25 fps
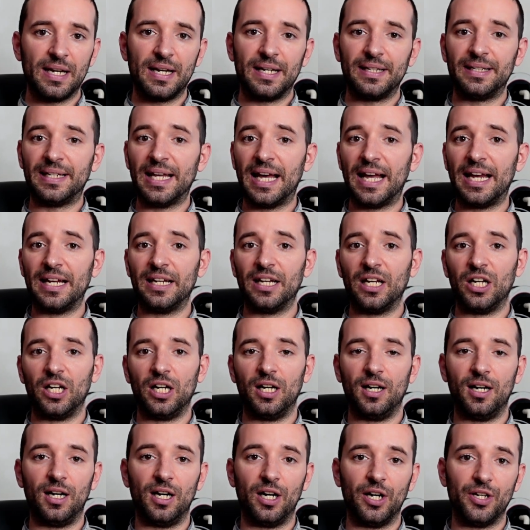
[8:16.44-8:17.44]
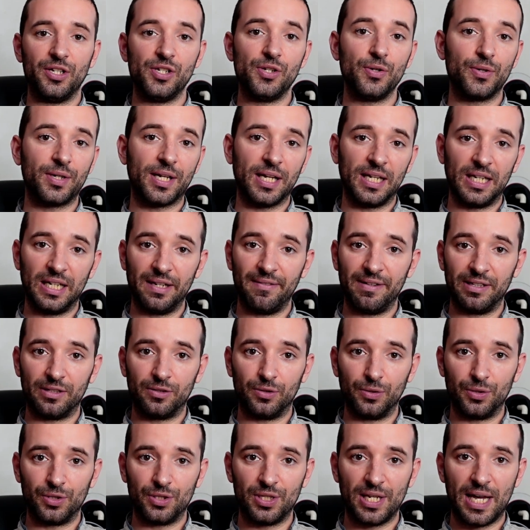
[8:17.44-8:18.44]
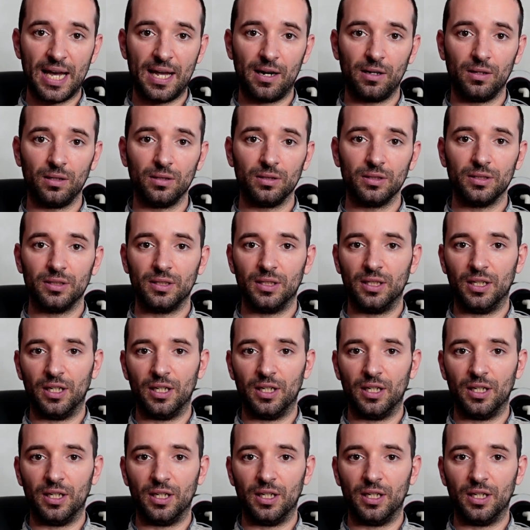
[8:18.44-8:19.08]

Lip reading: Then you can leave it to settle.